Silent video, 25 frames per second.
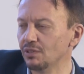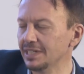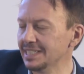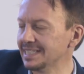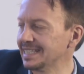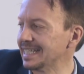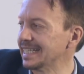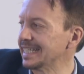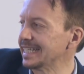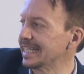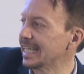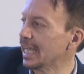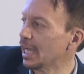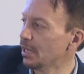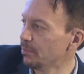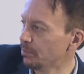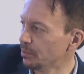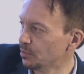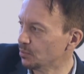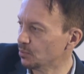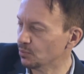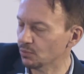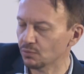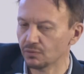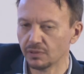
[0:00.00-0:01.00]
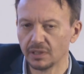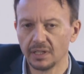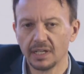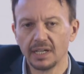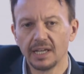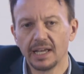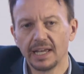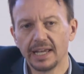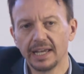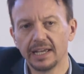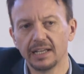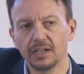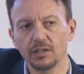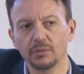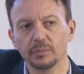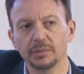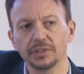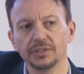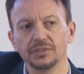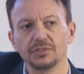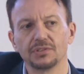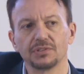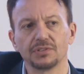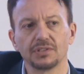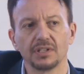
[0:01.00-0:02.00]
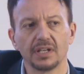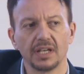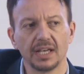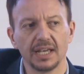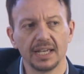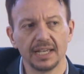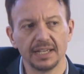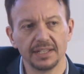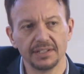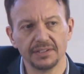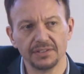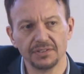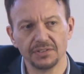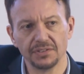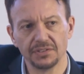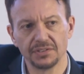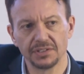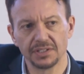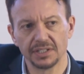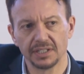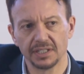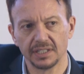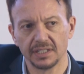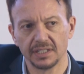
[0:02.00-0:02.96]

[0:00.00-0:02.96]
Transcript: risk and capital elements. And